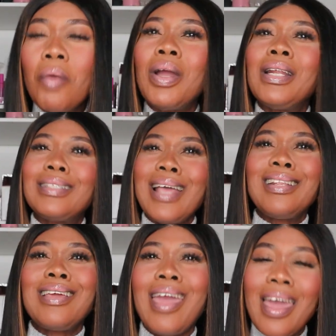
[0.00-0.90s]
When they say
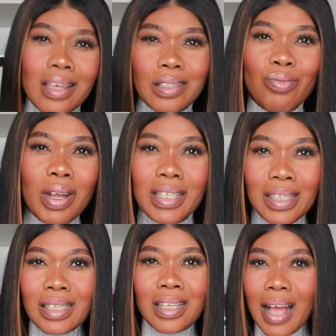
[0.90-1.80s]
the hair is ready,
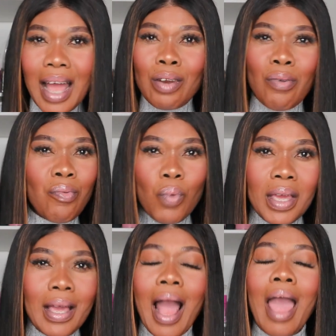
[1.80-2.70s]
this is the kind of
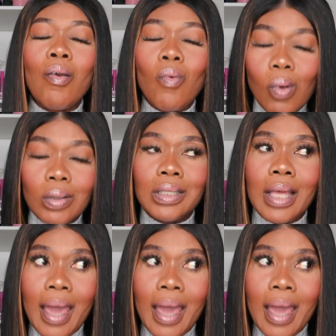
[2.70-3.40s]
wig I want.